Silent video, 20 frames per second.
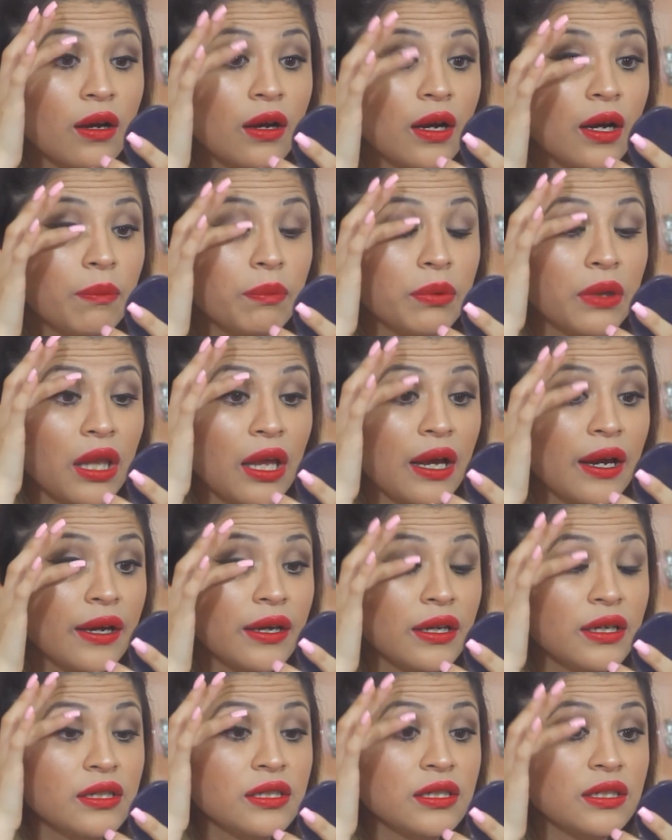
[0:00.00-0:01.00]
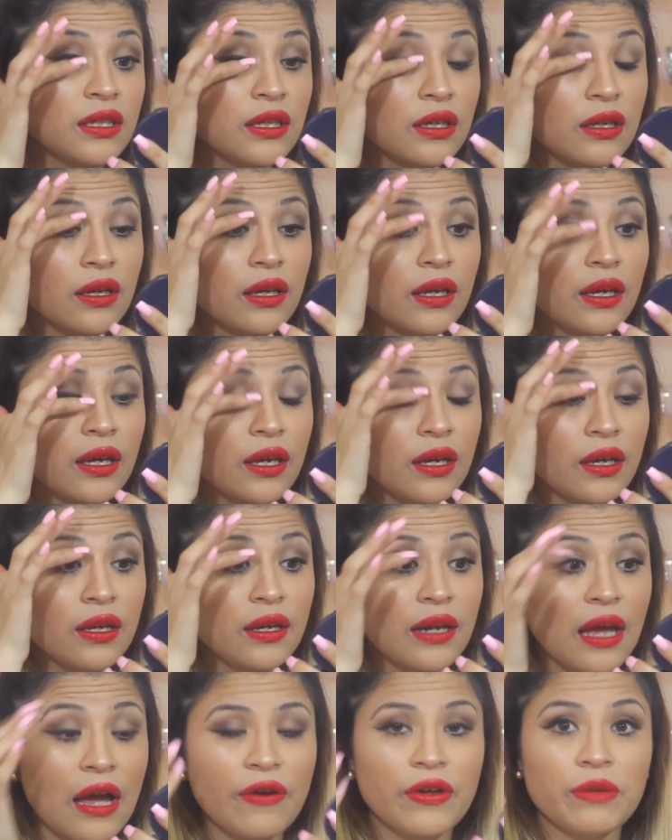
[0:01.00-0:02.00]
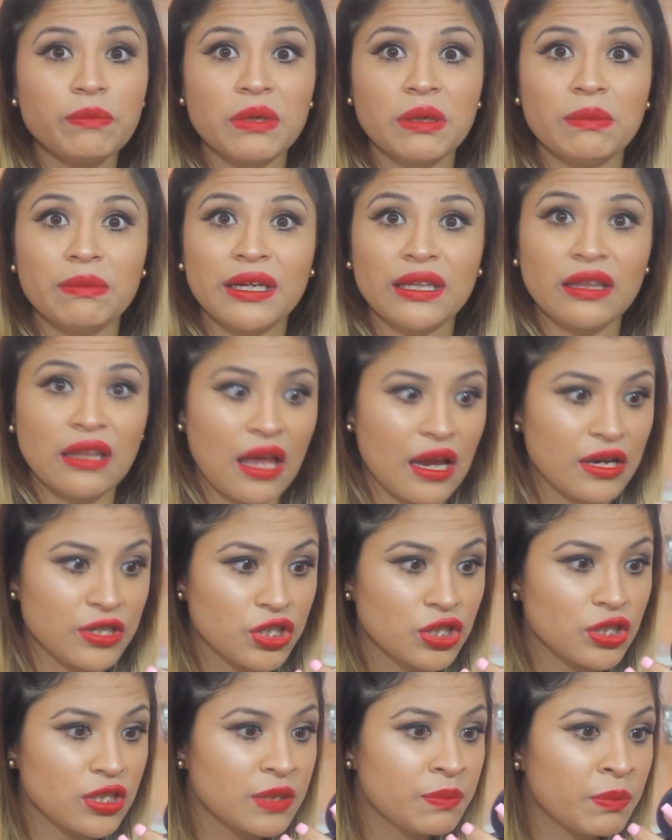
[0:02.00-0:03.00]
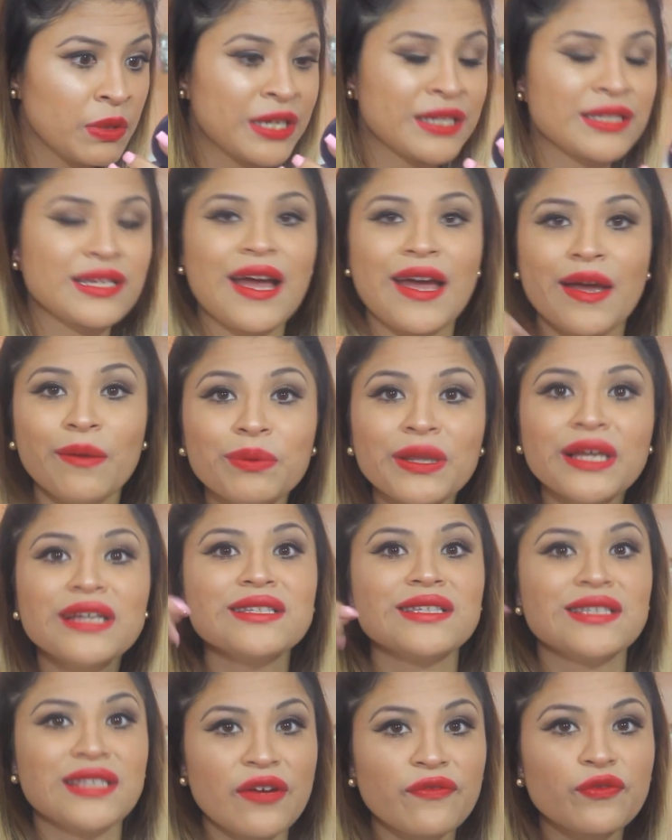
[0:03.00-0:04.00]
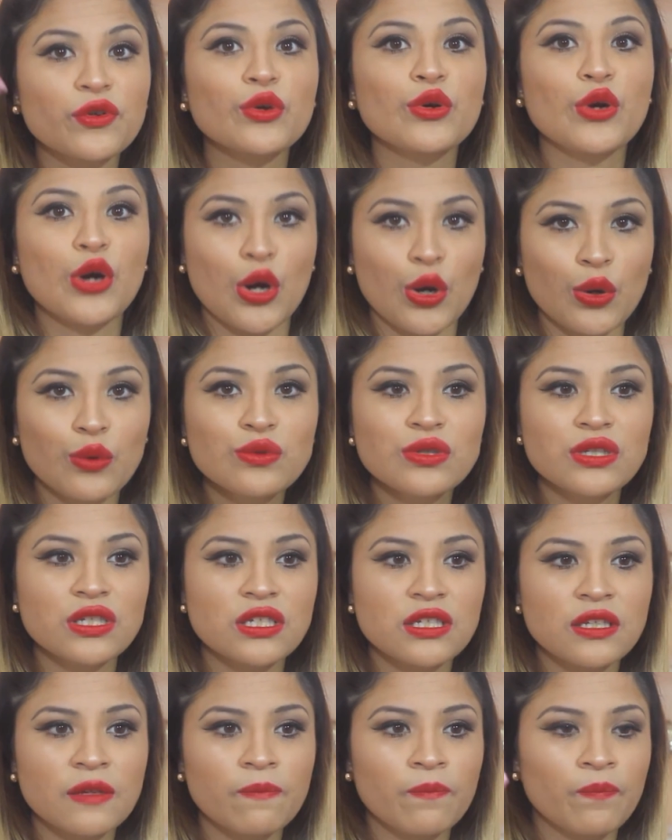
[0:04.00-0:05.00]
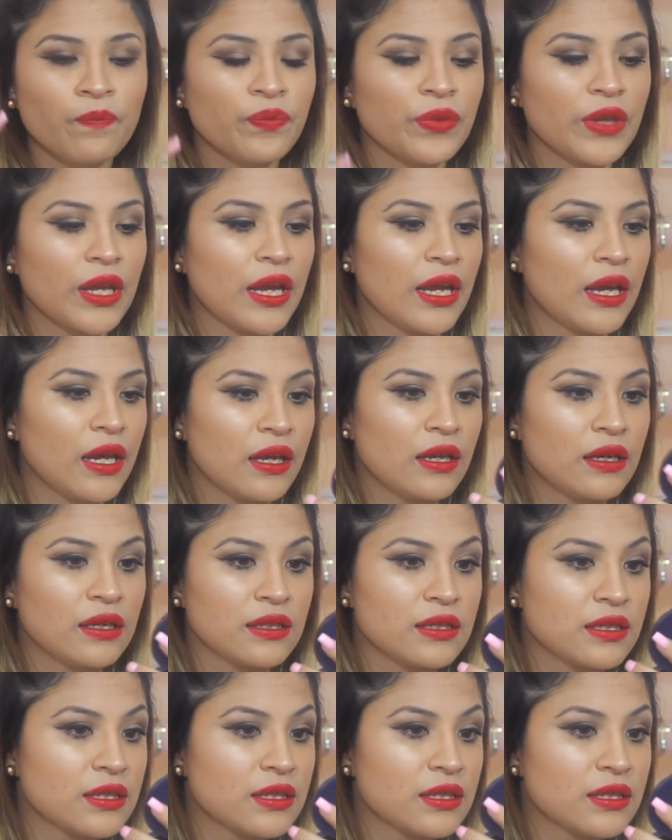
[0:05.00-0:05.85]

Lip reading: applied and how it made my lashes, because I applied several coats and